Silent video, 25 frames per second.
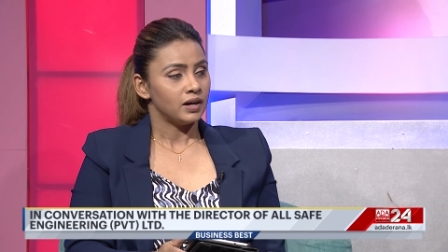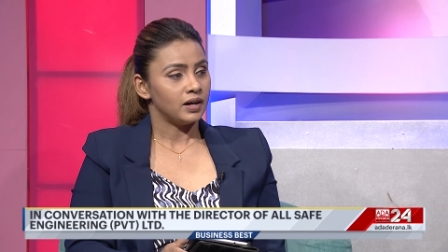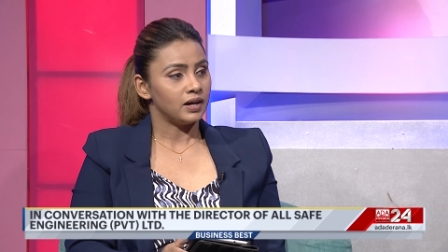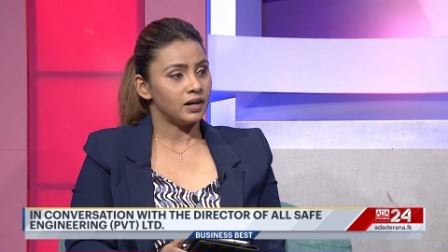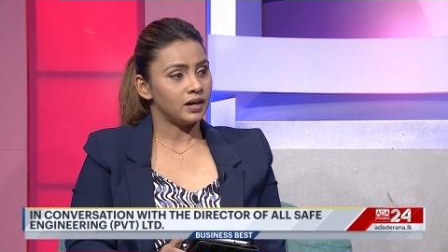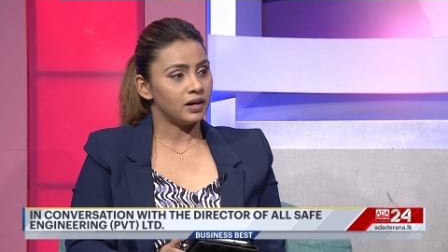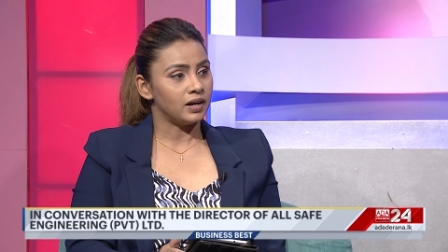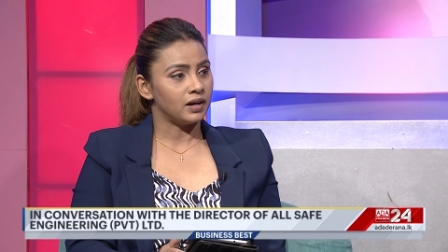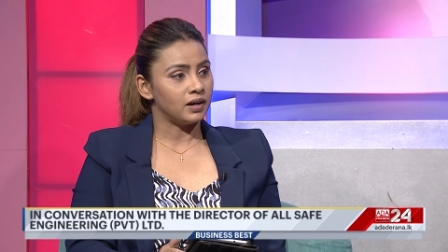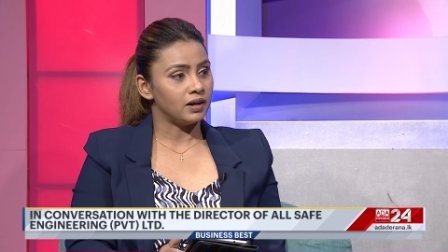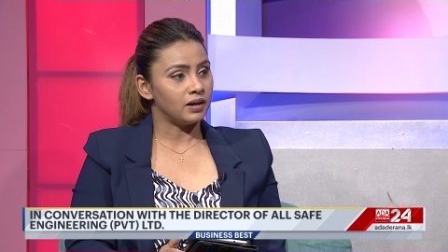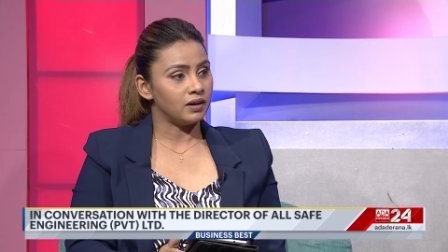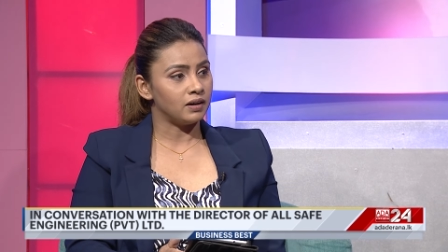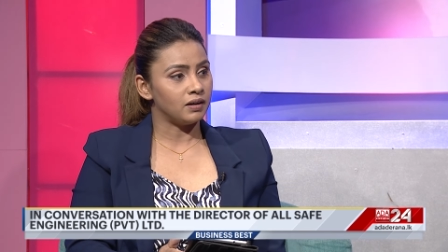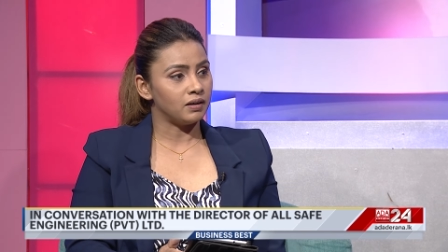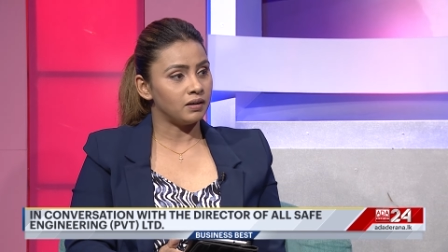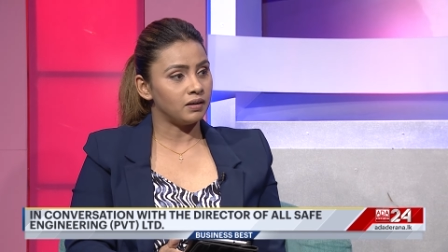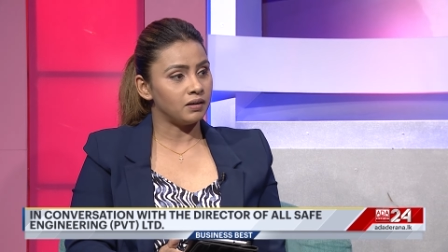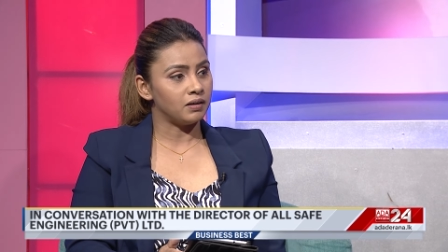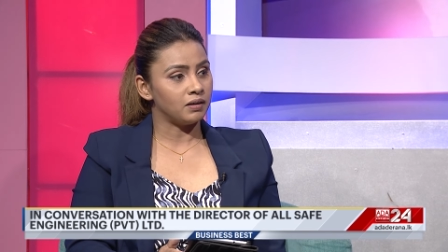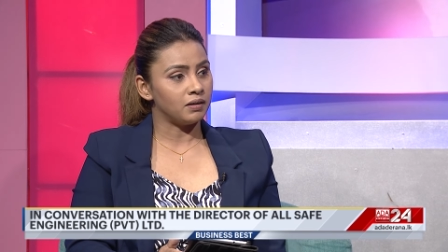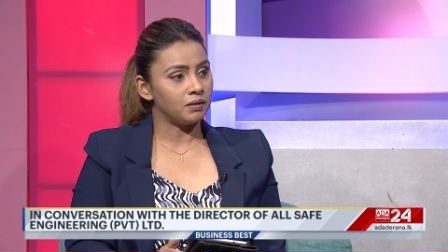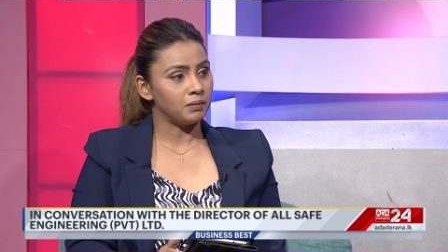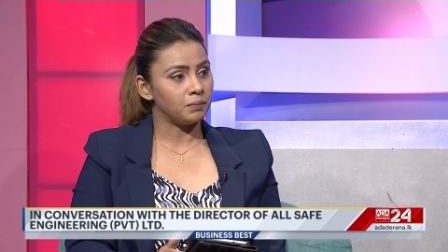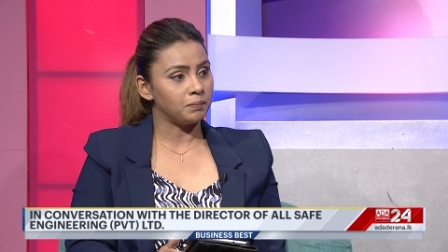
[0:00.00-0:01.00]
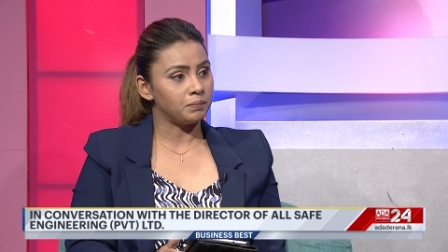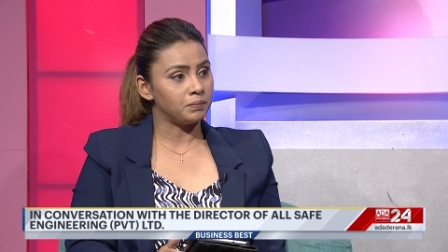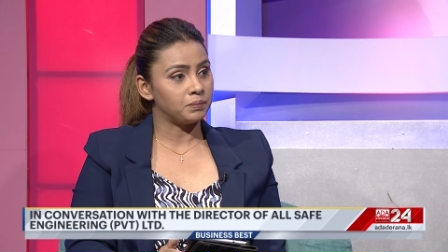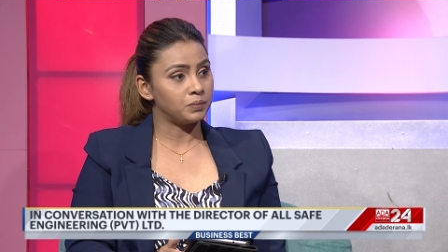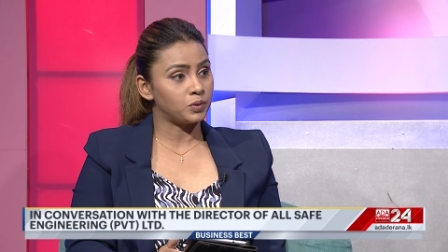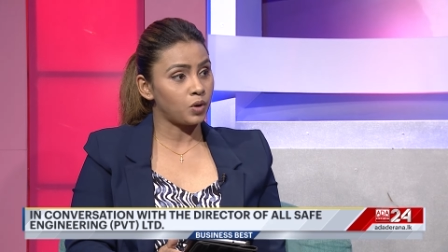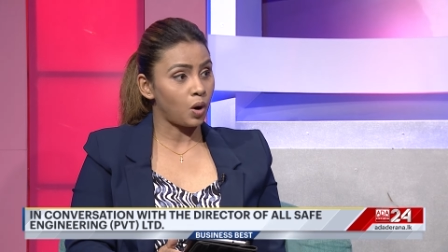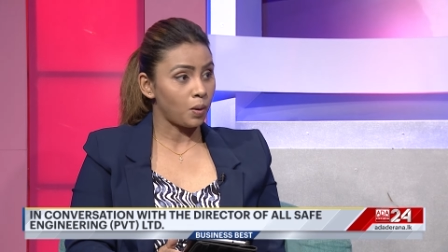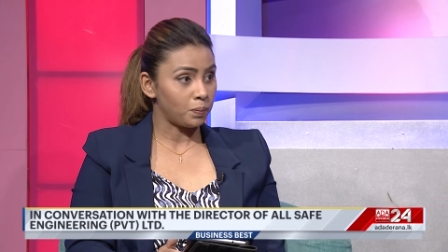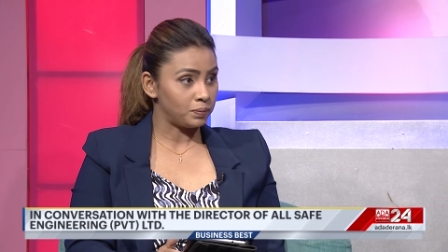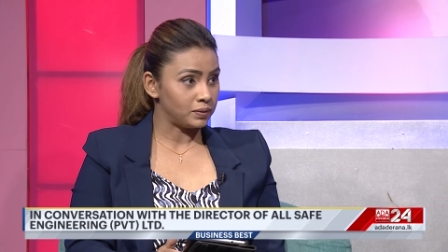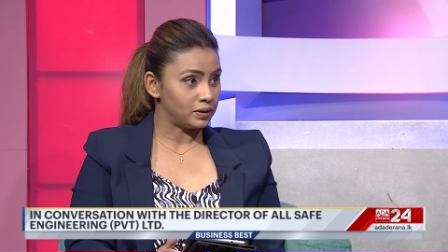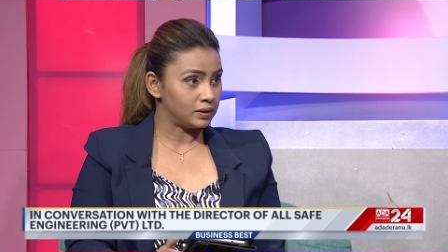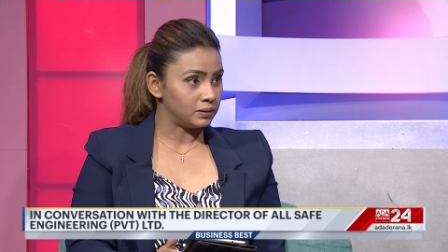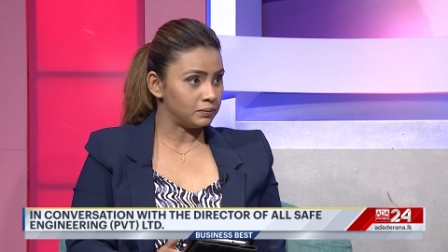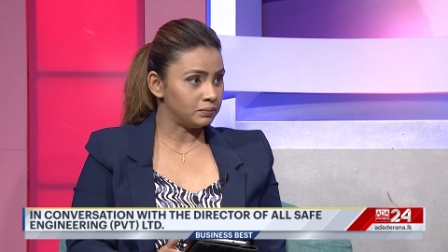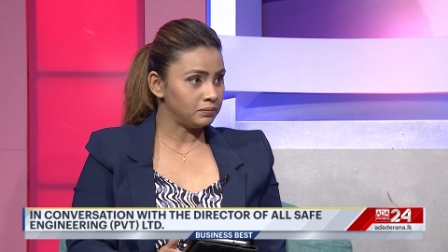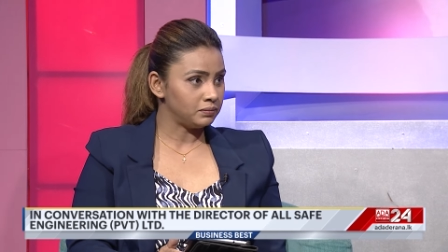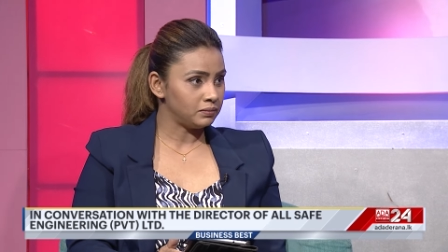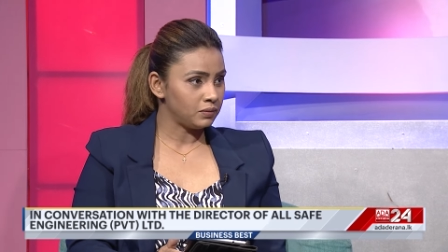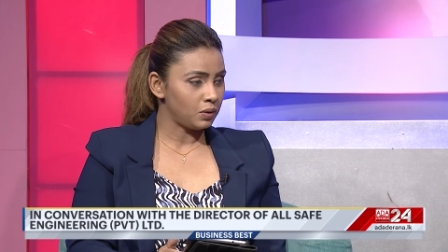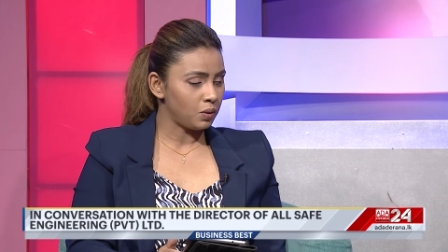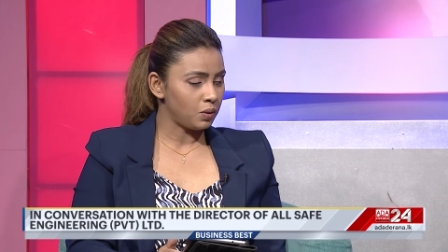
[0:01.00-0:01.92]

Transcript: uh, problem